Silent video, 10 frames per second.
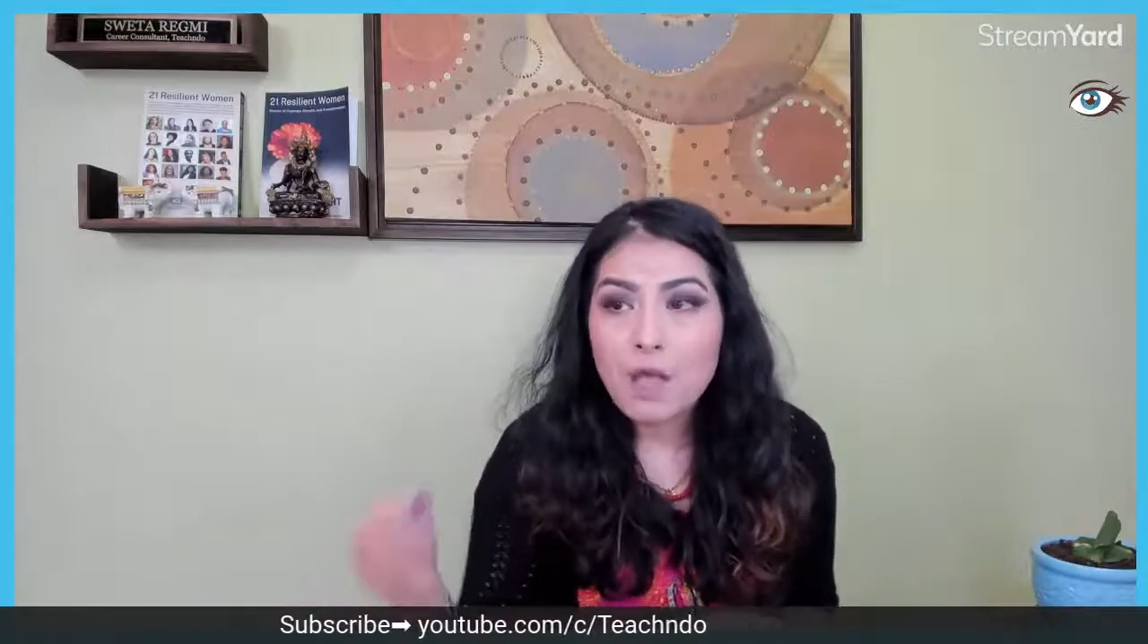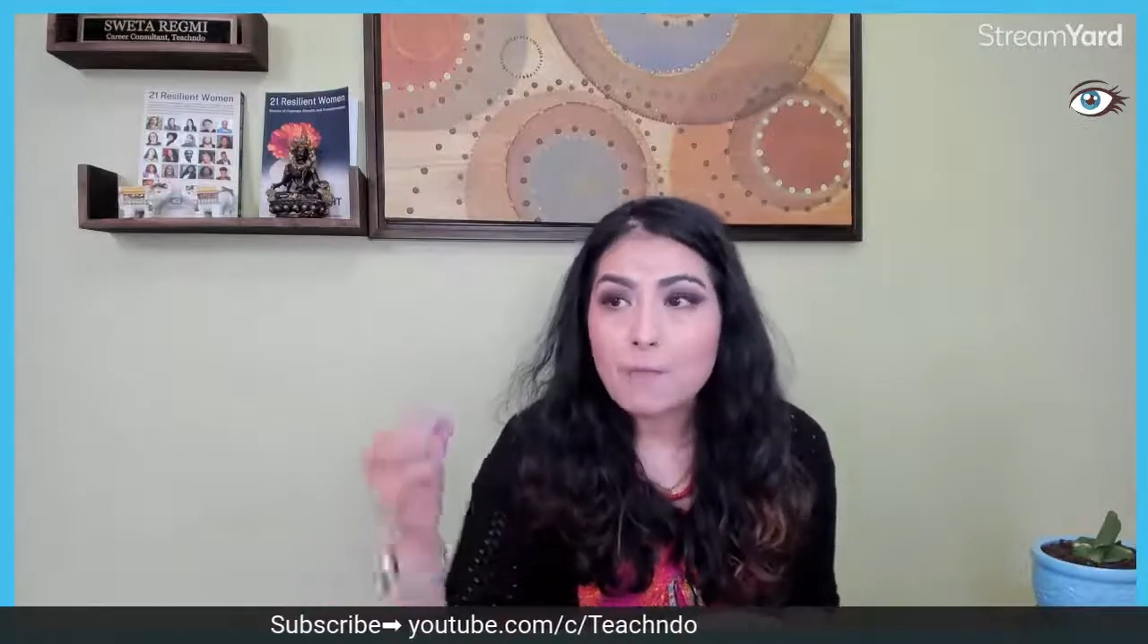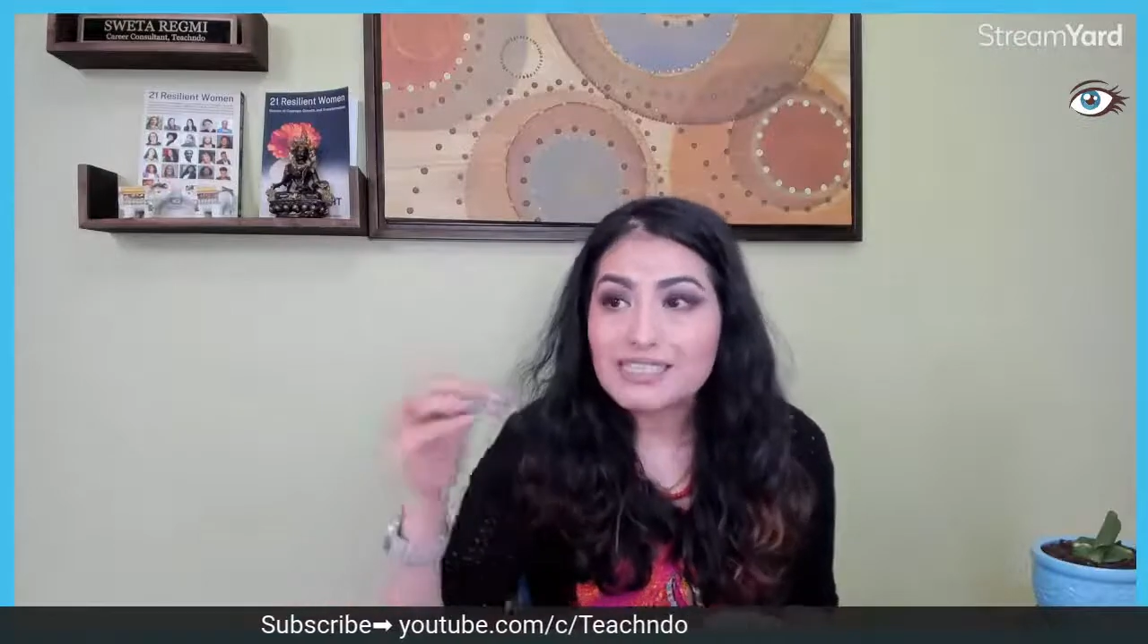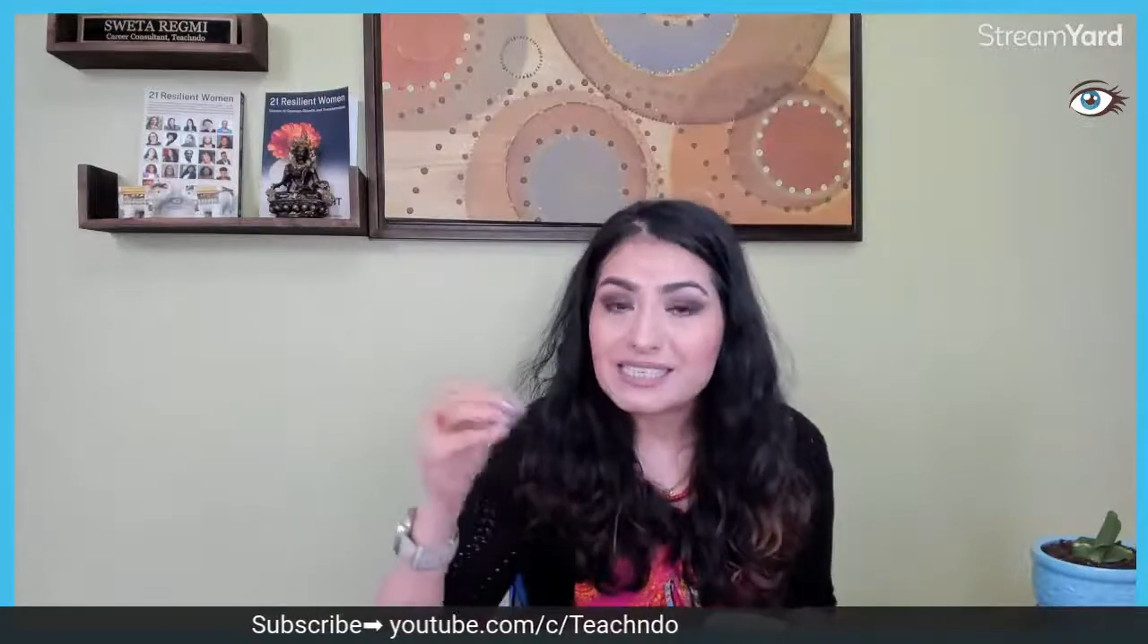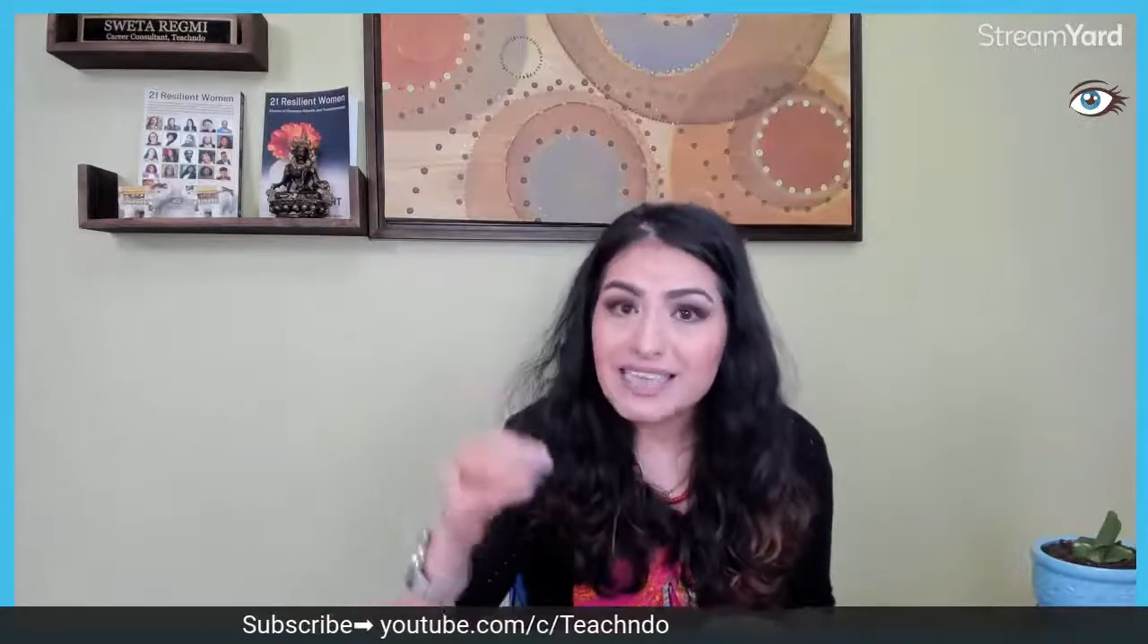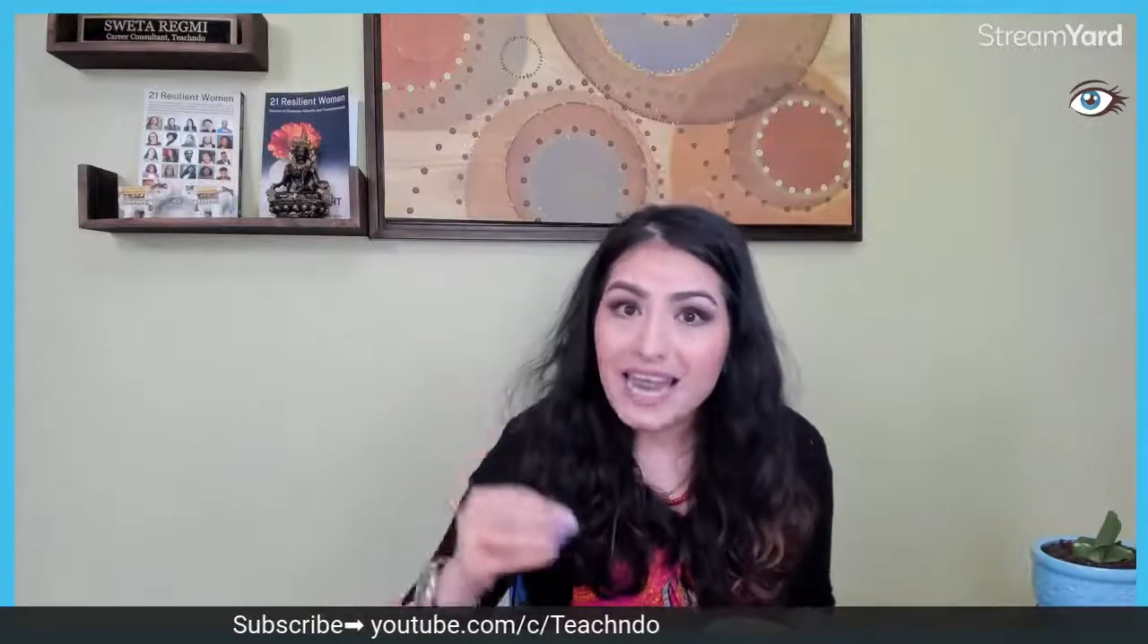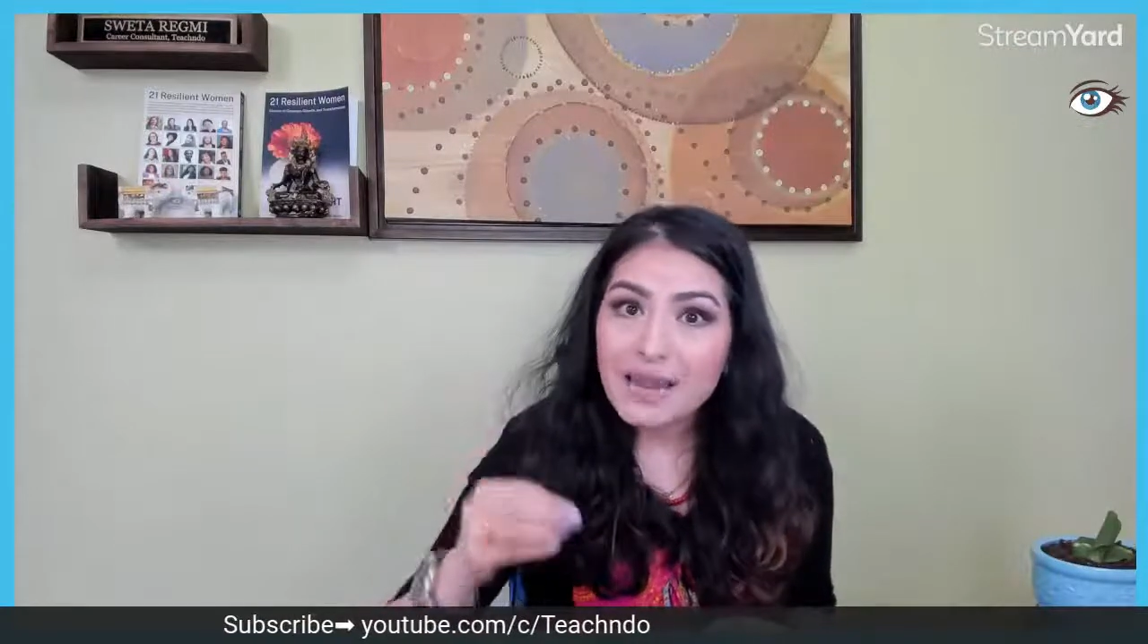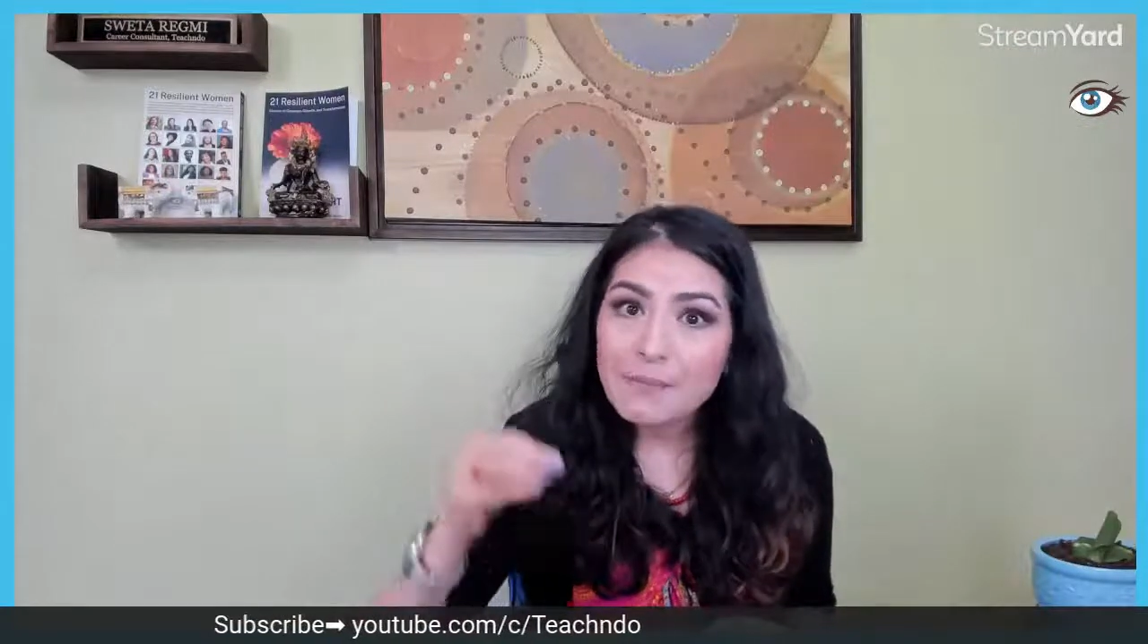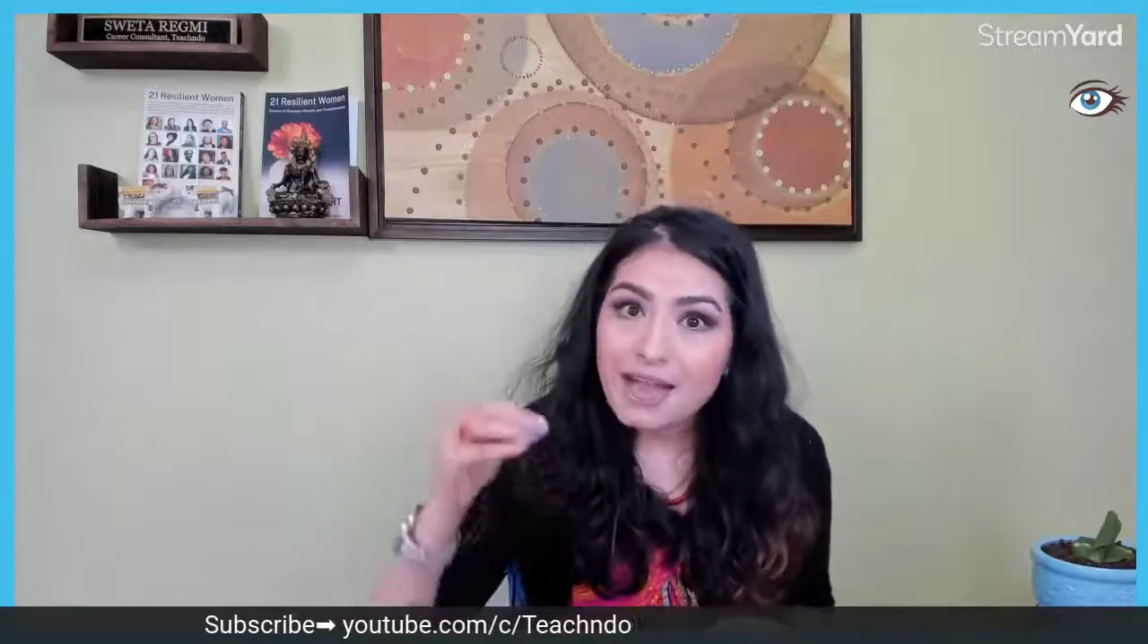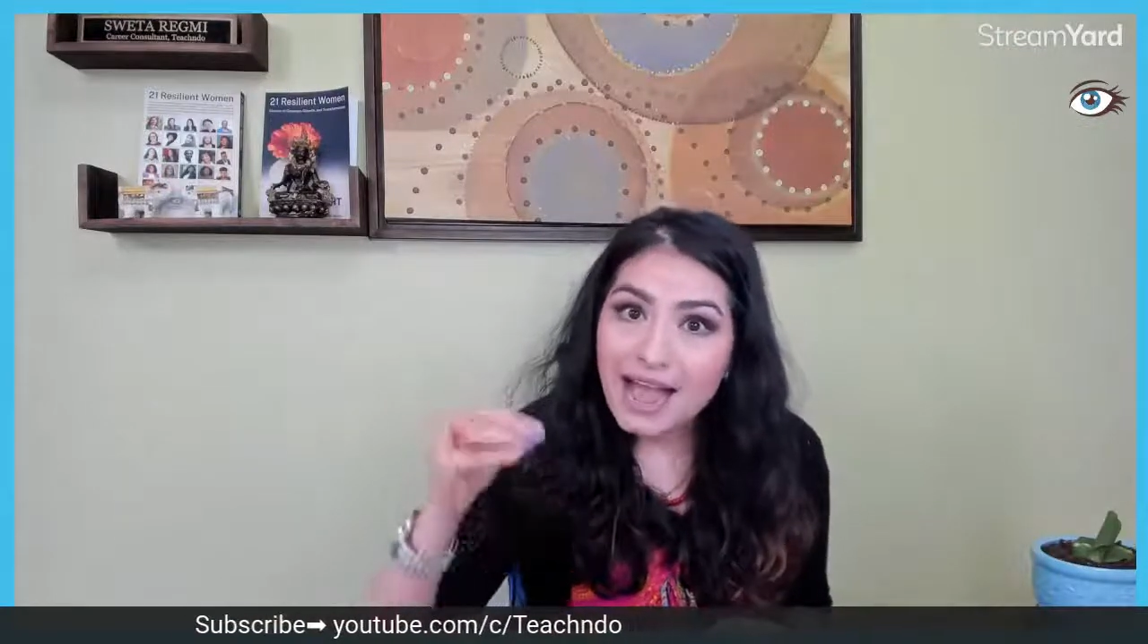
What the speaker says: But same